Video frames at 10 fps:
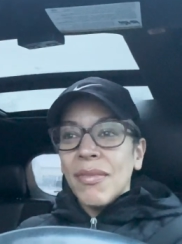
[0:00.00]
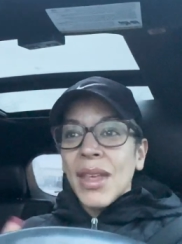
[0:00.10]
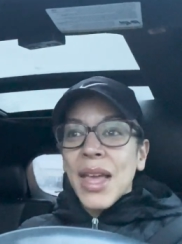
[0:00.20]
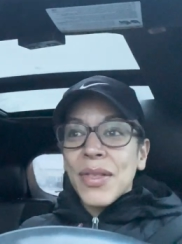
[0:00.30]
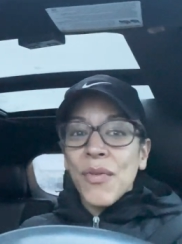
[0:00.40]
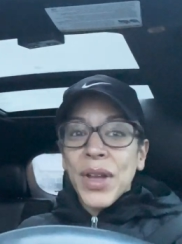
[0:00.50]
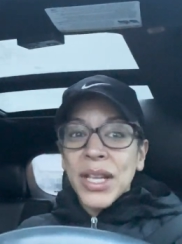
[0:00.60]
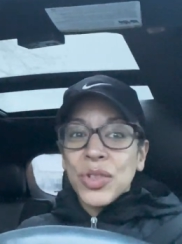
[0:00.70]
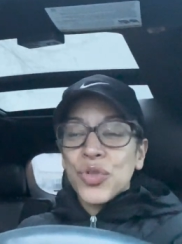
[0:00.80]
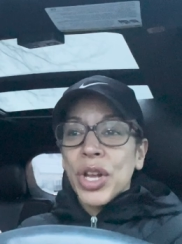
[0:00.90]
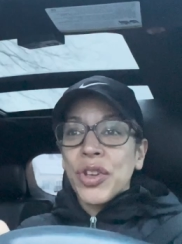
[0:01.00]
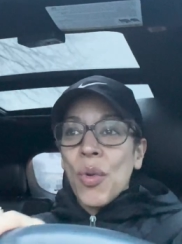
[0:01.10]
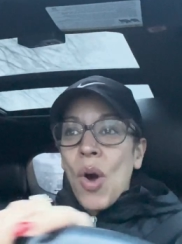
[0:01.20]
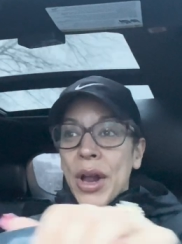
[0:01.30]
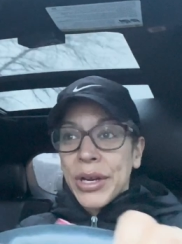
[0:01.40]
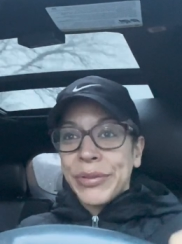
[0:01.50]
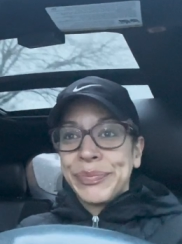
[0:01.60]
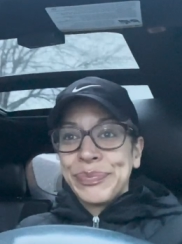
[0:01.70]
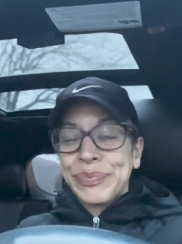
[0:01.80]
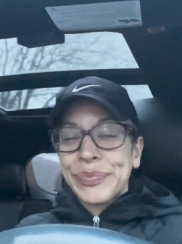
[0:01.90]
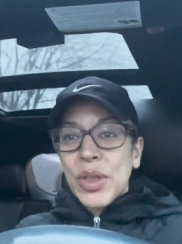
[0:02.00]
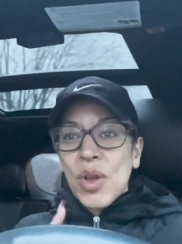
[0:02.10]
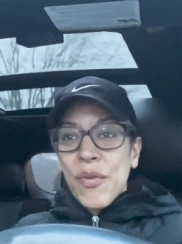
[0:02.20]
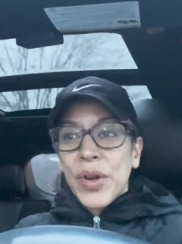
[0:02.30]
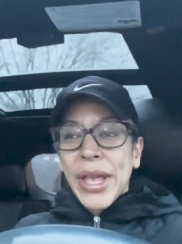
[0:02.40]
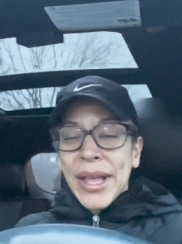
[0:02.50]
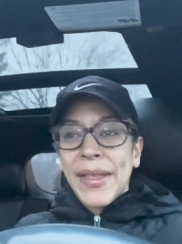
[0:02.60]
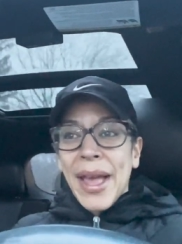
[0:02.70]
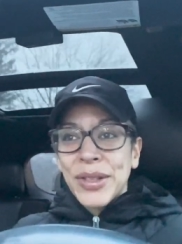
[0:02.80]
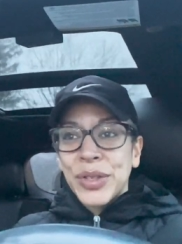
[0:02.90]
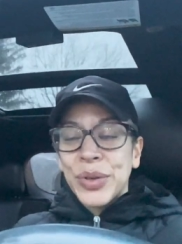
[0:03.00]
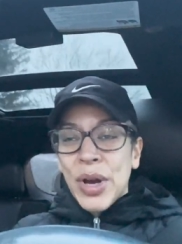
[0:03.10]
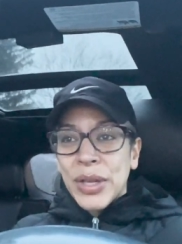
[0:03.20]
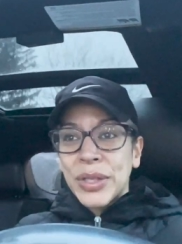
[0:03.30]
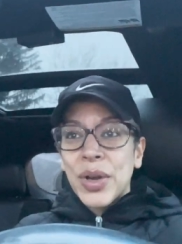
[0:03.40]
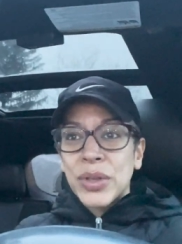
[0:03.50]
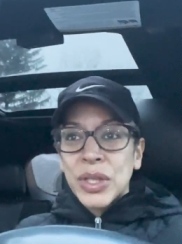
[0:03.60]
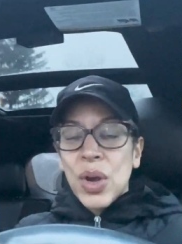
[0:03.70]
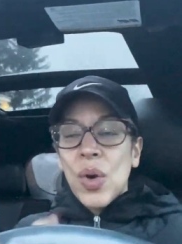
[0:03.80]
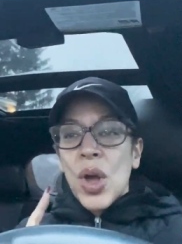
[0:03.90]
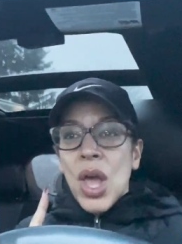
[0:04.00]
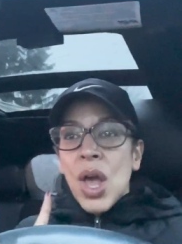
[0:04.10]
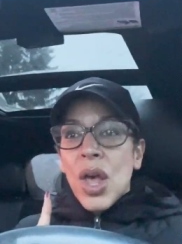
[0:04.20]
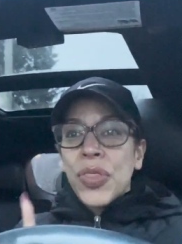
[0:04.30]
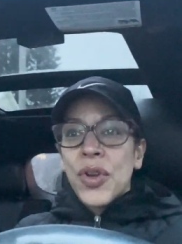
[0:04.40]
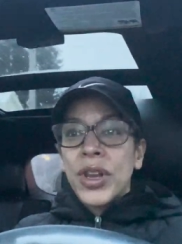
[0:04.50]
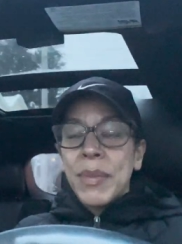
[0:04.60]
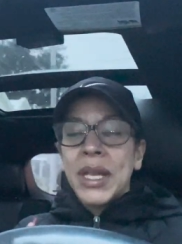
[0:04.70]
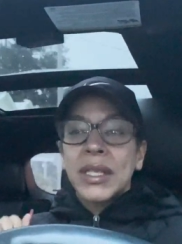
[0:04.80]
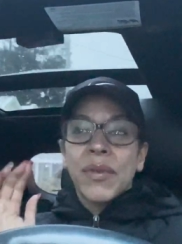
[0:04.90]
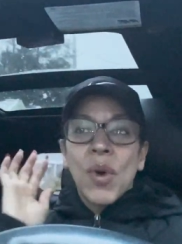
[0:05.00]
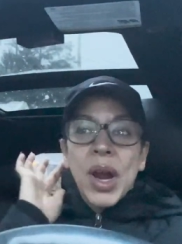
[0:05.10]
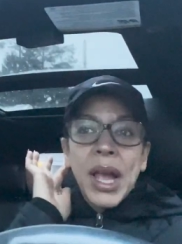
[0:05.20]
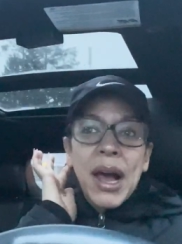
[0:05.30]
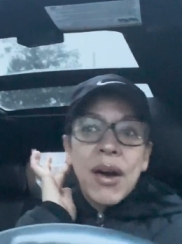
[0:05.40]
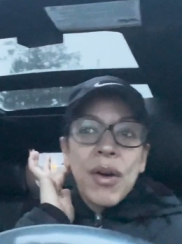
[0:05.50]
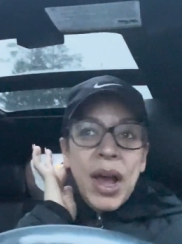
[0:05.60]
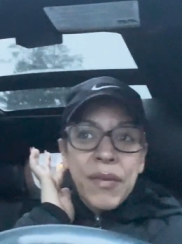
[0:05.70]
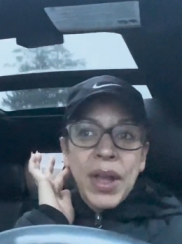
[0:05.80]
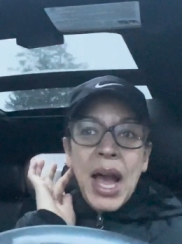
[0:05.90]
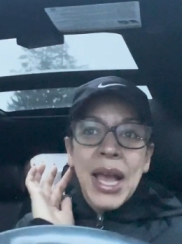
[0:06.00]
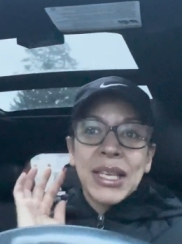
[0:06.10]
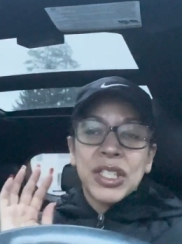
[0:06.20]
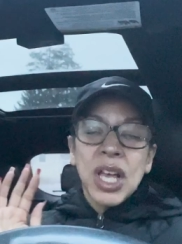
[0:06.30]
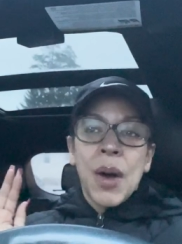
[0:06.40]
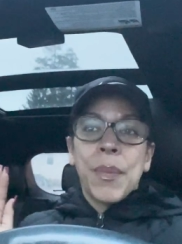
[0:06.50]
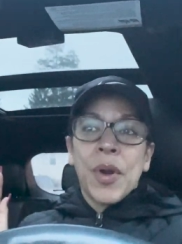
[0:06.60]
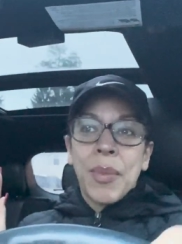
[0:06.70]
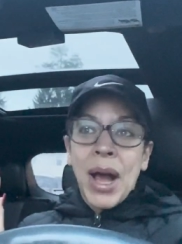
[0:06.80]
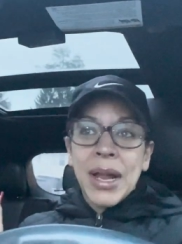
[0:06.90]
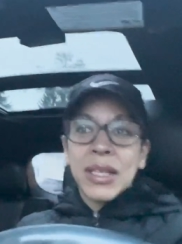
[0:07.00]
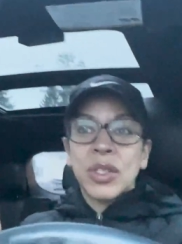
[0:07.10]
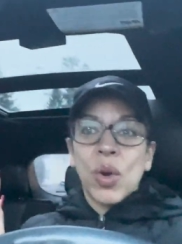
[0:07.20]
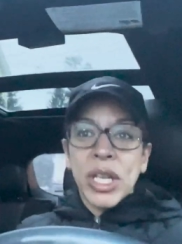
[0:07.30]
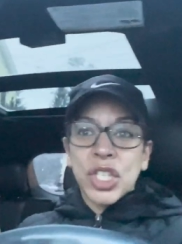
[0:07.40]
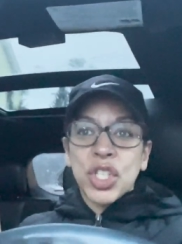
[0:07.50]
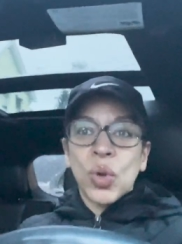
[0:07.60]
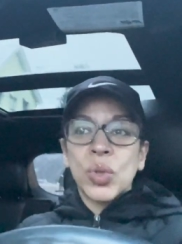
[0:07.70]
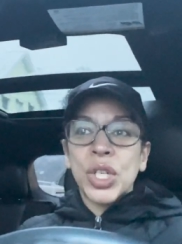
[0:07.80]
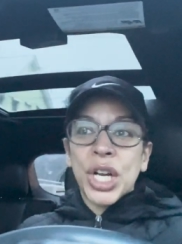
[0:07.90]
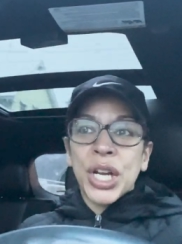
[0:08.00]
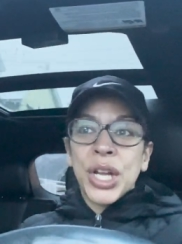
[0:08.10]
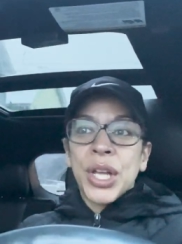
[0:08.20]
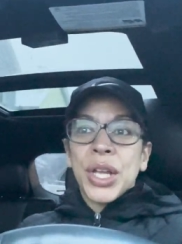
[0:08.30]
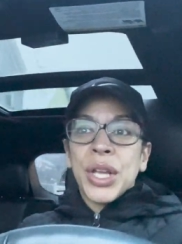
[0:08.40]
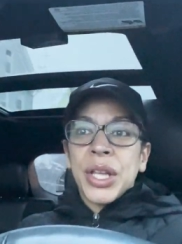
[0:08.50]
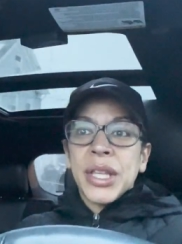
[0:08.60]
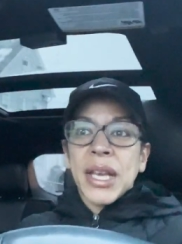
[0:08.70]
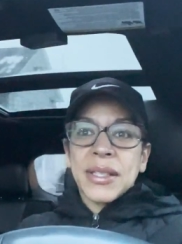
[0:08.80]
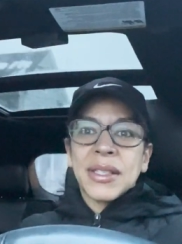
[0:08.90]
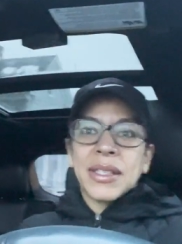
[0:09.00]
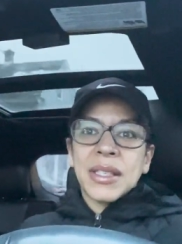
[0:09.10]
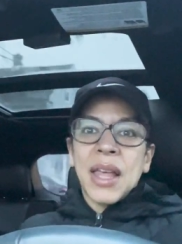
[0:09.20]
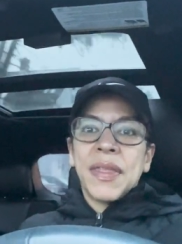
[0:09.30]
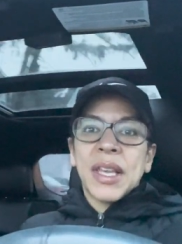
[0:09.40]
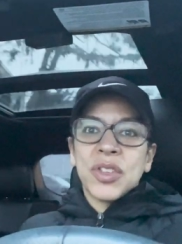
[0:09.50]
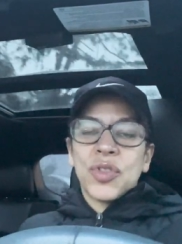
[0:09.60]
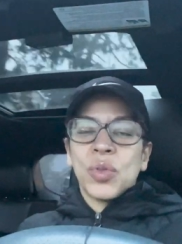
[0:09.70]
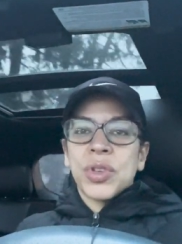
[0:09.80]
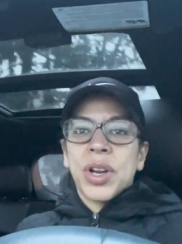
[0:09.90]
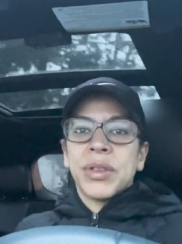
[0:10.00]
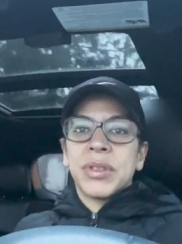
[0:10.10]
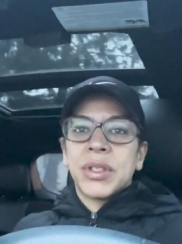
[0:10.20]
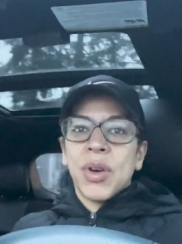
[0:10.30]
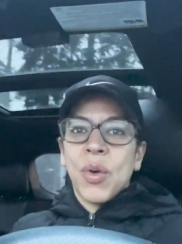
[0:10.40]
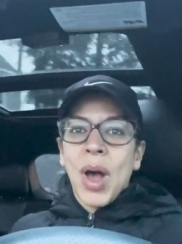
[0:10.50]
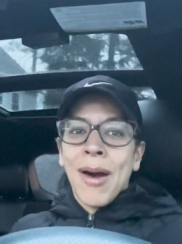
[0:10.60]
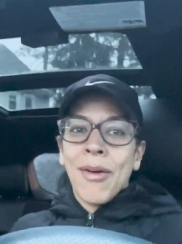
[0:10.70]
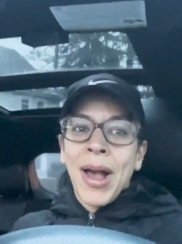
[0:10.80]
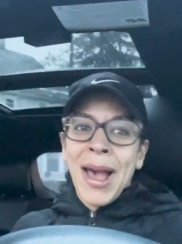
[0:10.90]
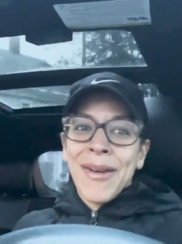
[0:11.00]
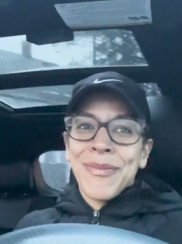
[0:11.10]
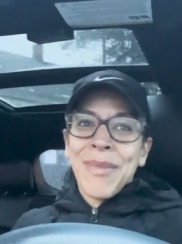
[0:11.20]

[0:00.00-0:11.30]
And don't forget to drink your water. Don't forget that too also. So 30 minutes of workout. I forgot it's upper body, so it's shoulder. Yes, I think it's shoulder. So I will have